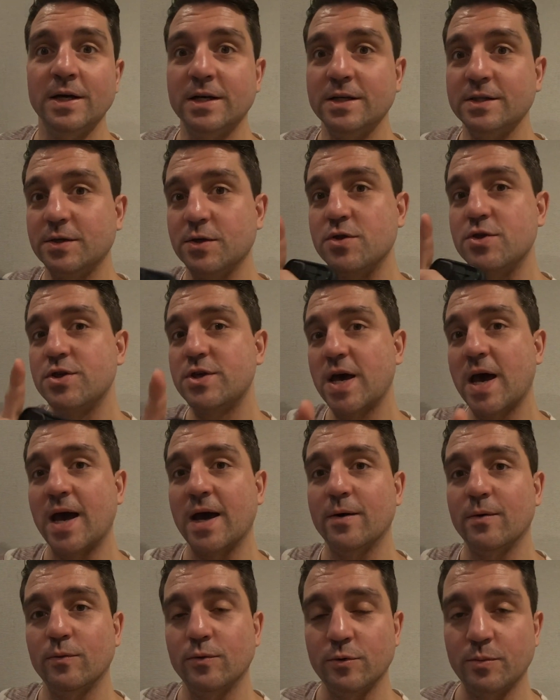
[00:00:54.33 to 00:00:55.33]
So
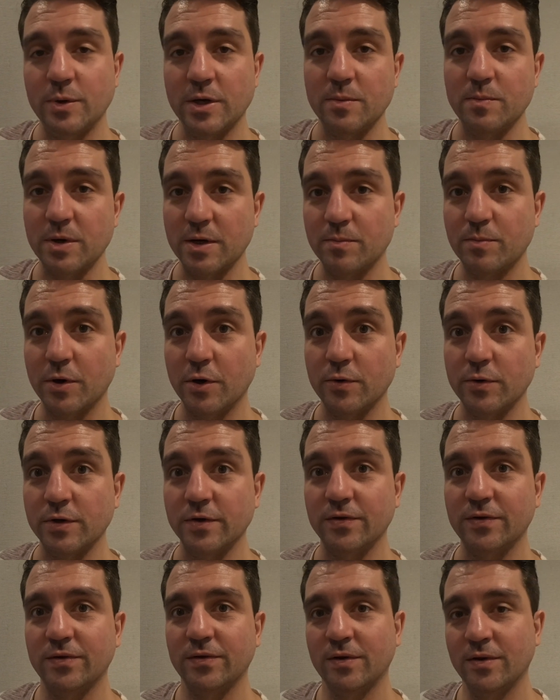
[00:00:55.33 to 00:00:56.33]
that would be a big
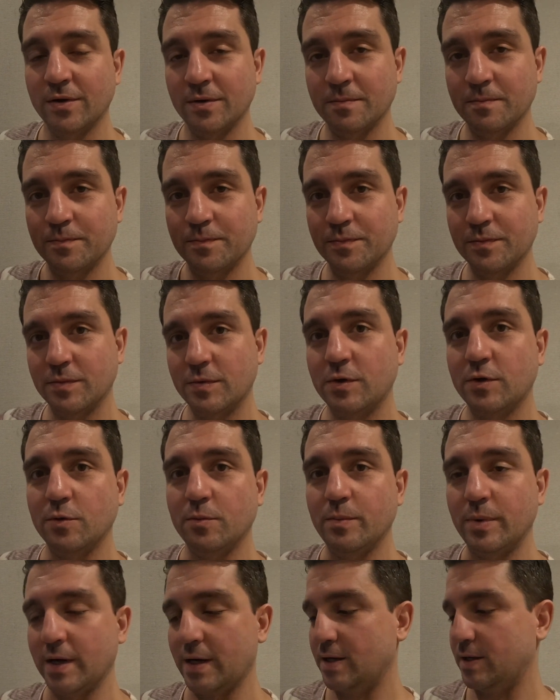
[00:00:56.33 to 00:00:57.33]
bonus
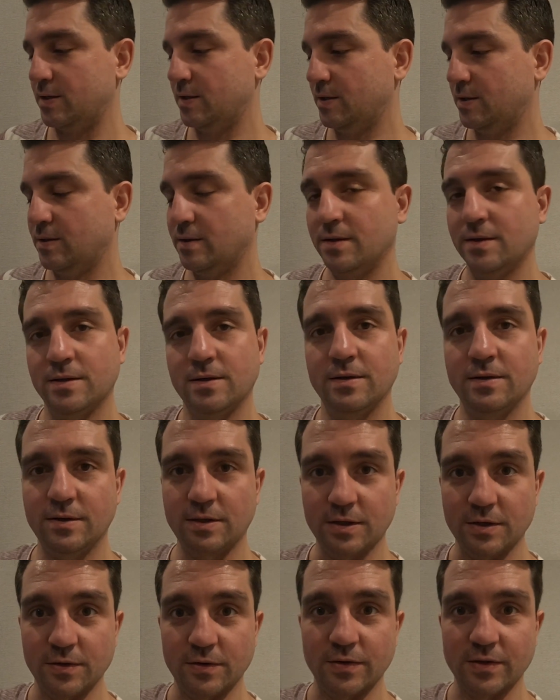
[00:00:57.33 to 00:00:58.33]
compared
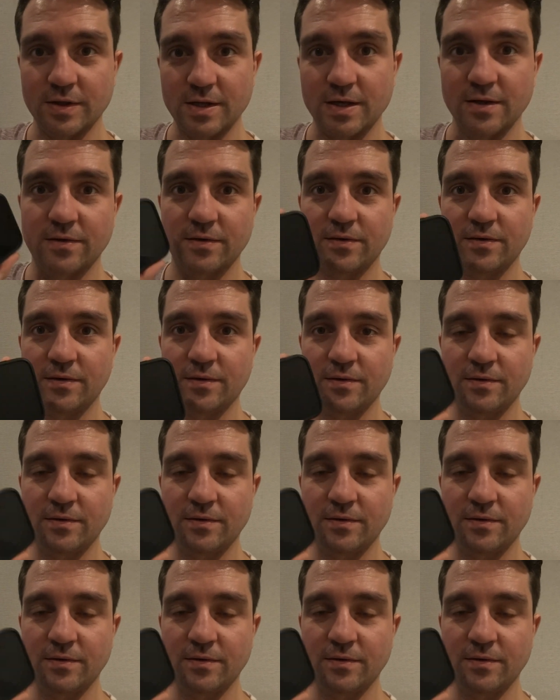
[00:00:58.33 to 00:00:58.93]
to using this